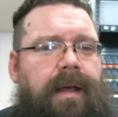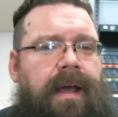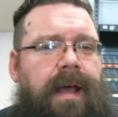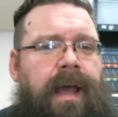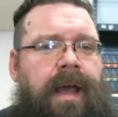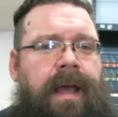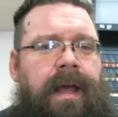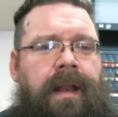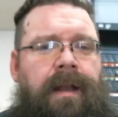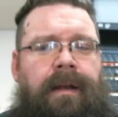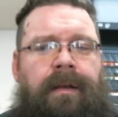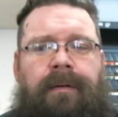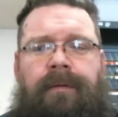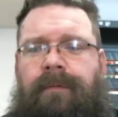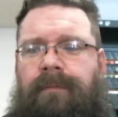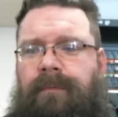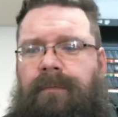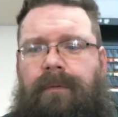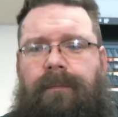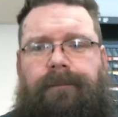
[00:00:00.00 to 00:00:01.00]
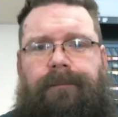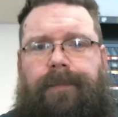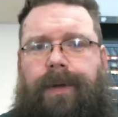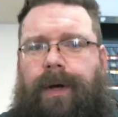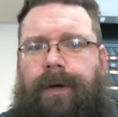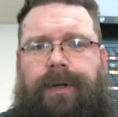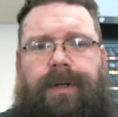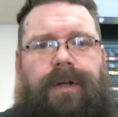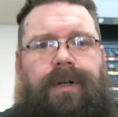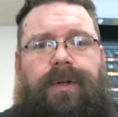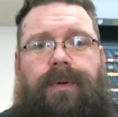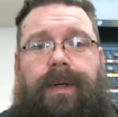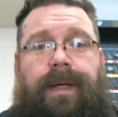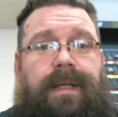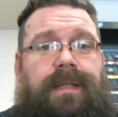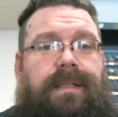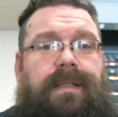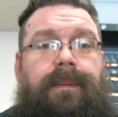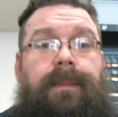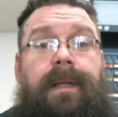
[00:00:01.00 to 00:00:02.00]
and all you're doing
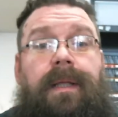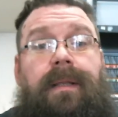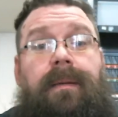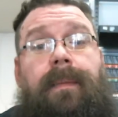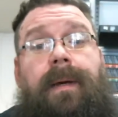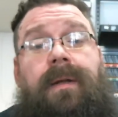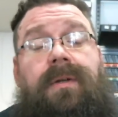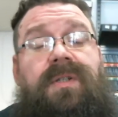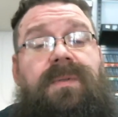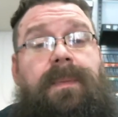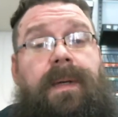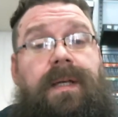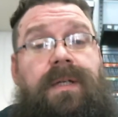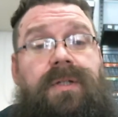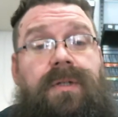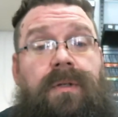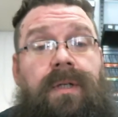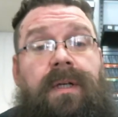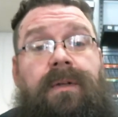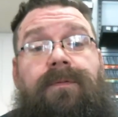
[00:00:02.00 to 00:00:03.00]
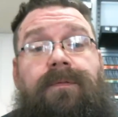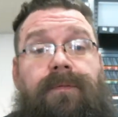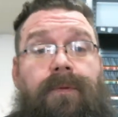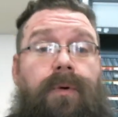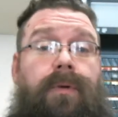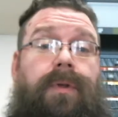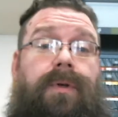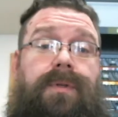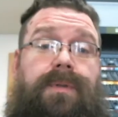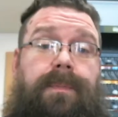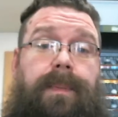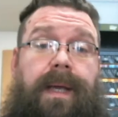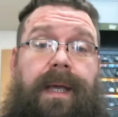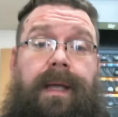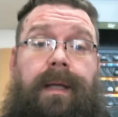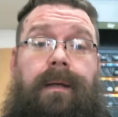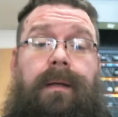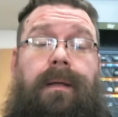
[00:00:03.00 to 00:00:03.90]
is limiting the amount of space you need for those paint.